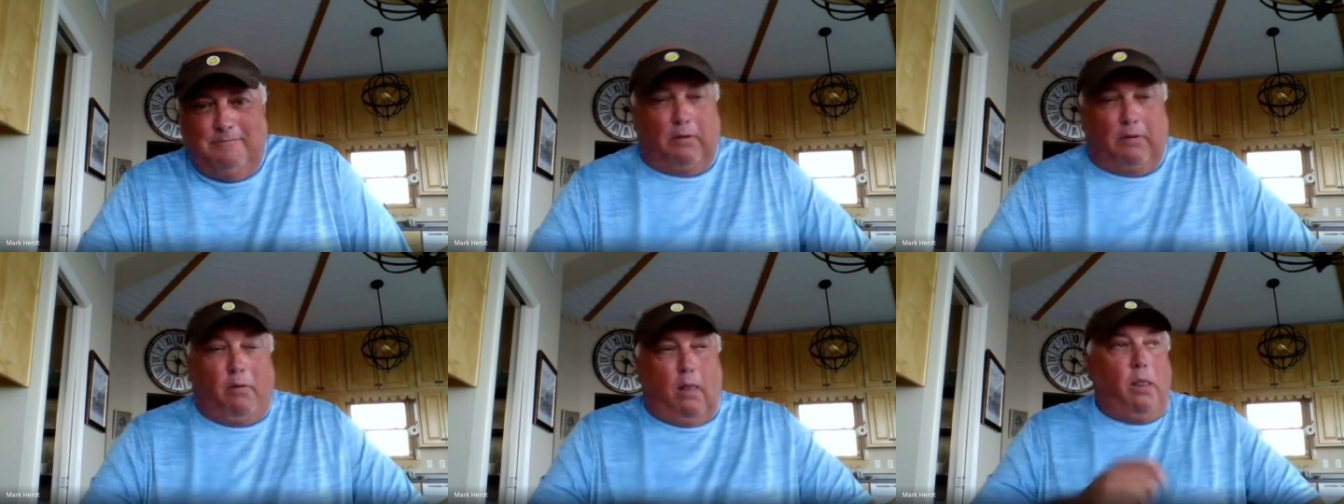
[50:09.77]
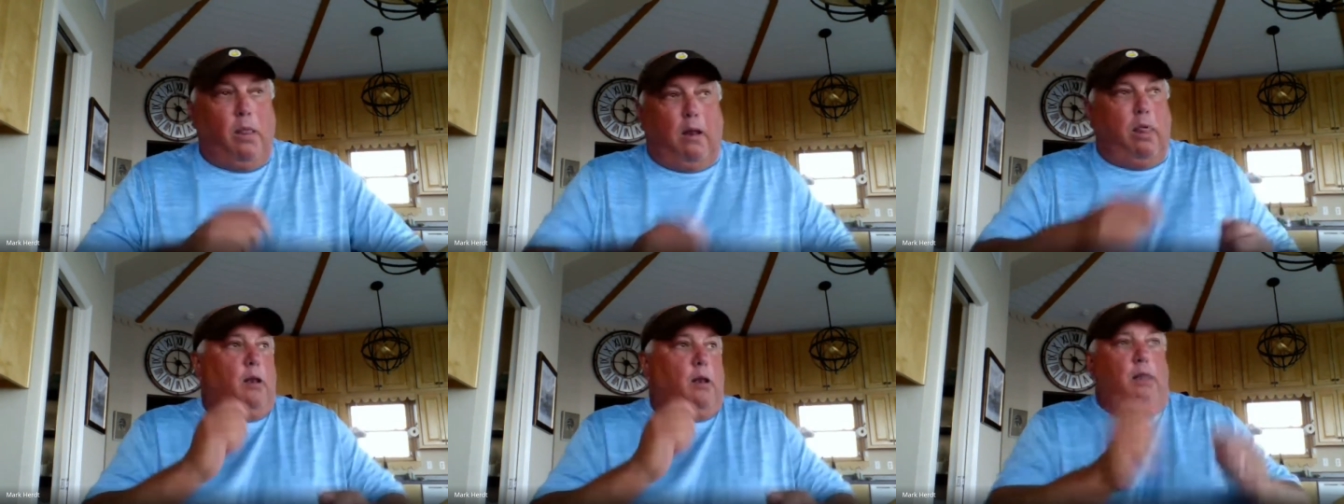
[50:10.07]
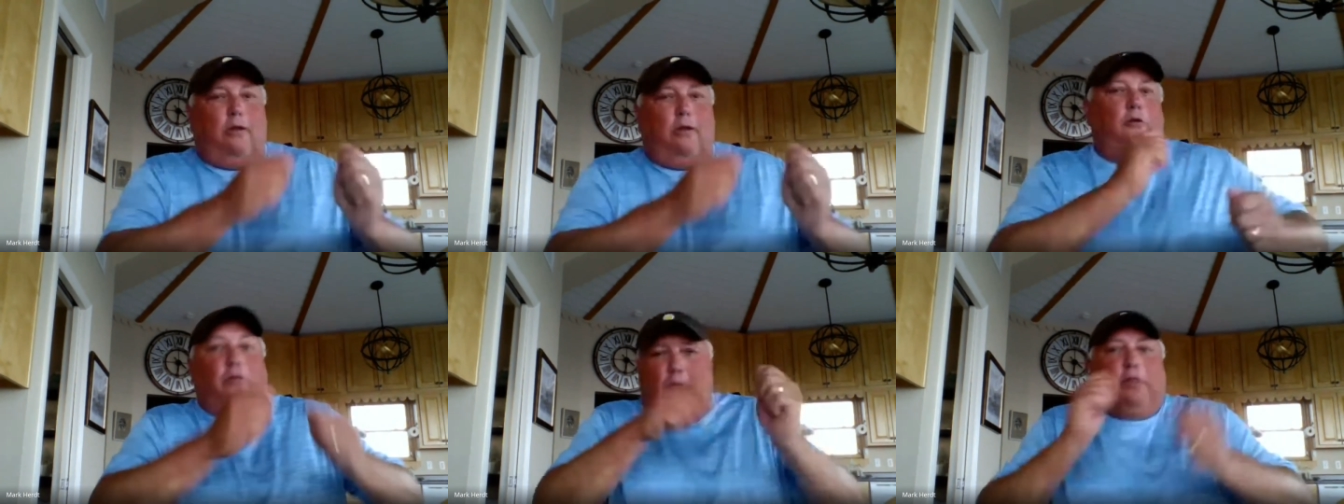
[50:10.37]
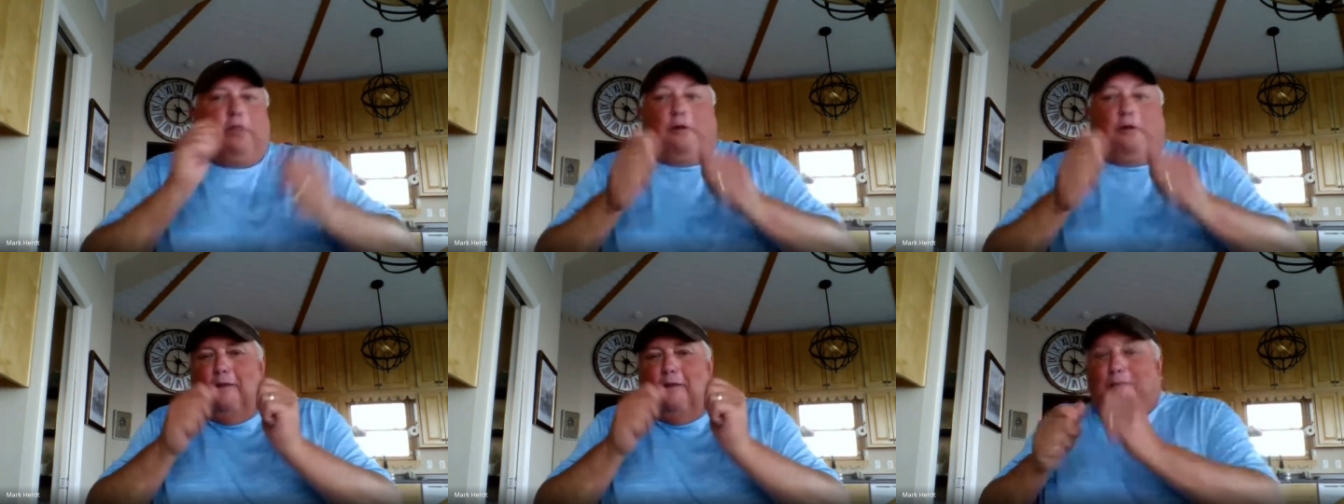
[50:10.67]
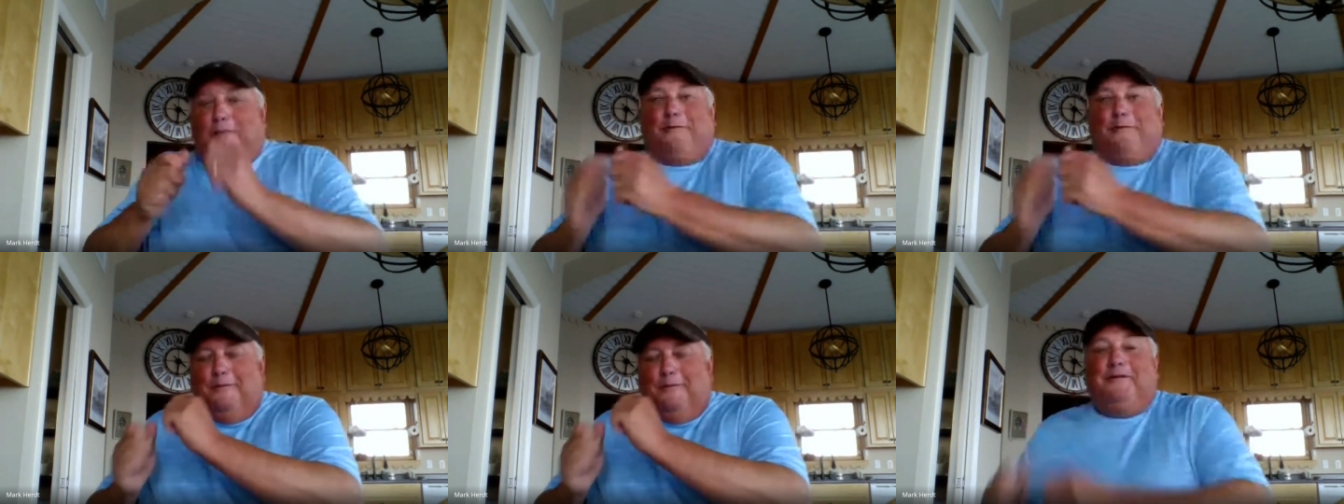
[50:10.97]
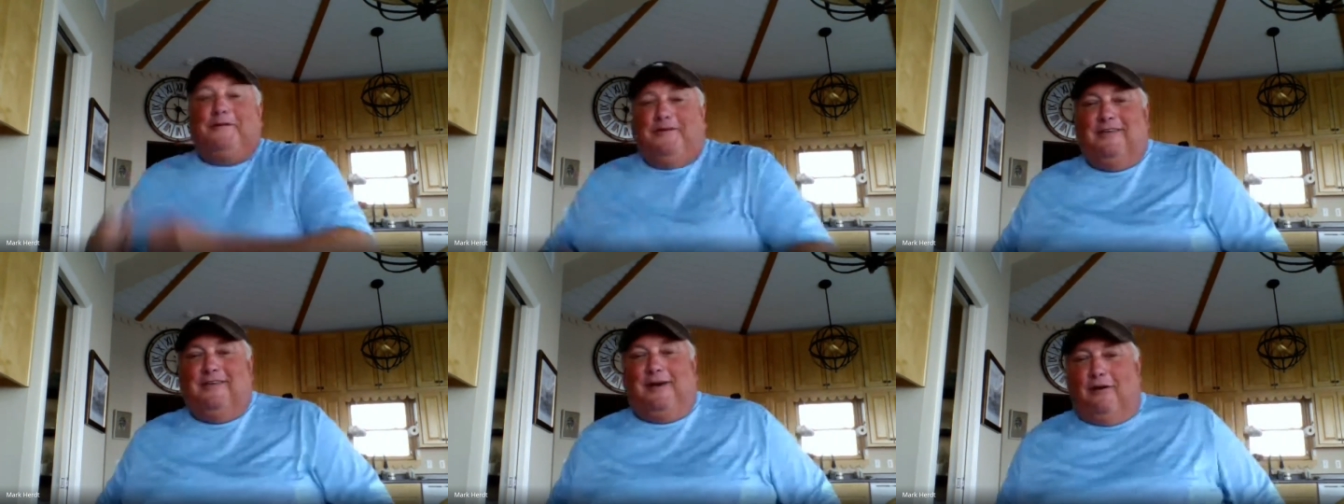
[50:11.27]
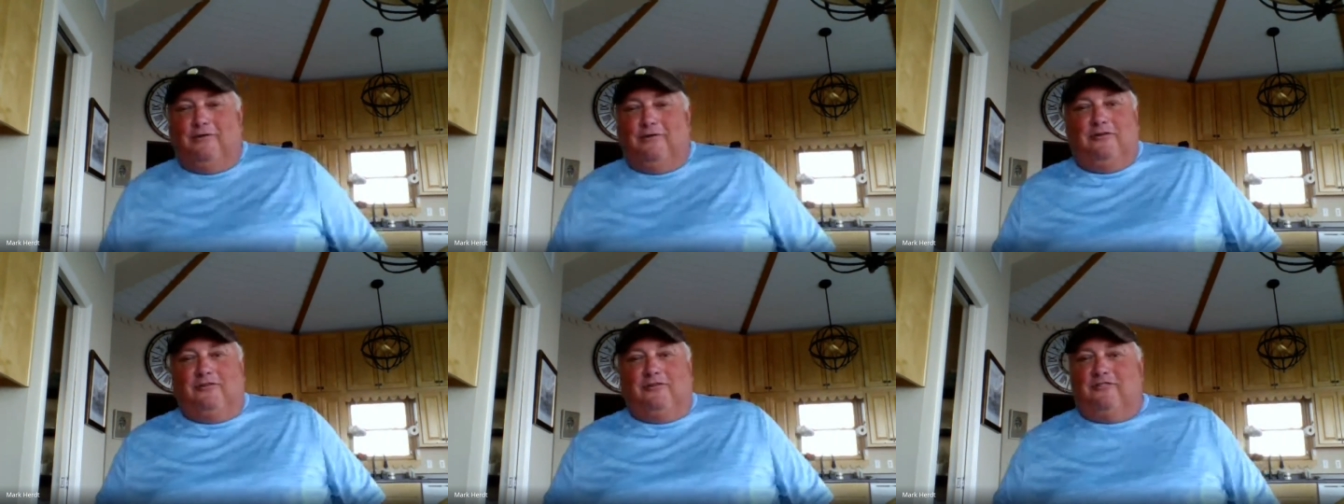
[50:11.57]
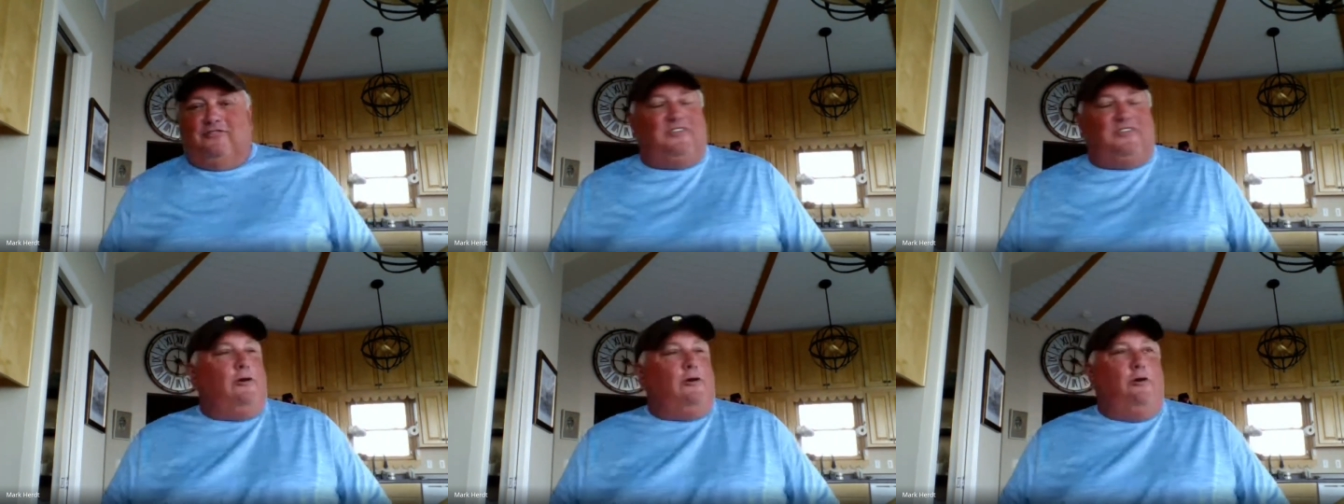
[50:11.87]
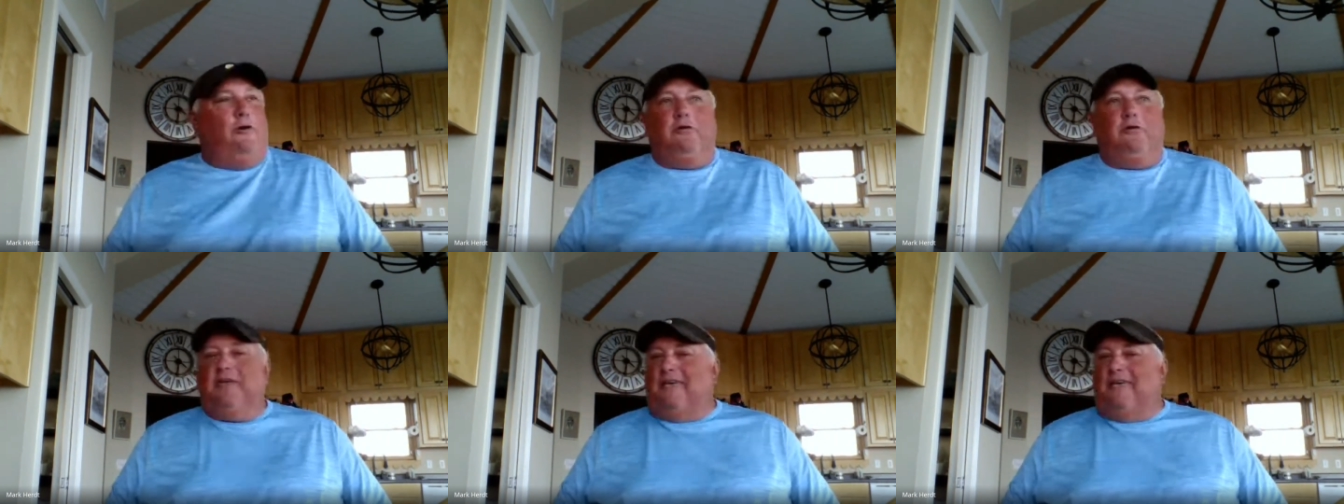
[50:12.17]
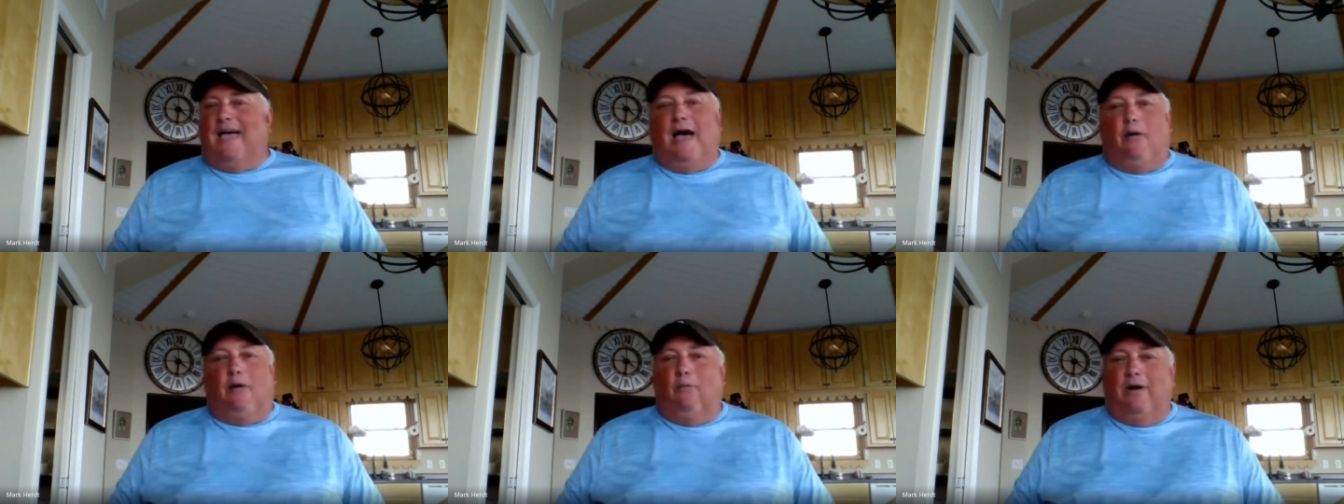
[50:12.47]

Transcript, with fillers: you know, you're just holy cow,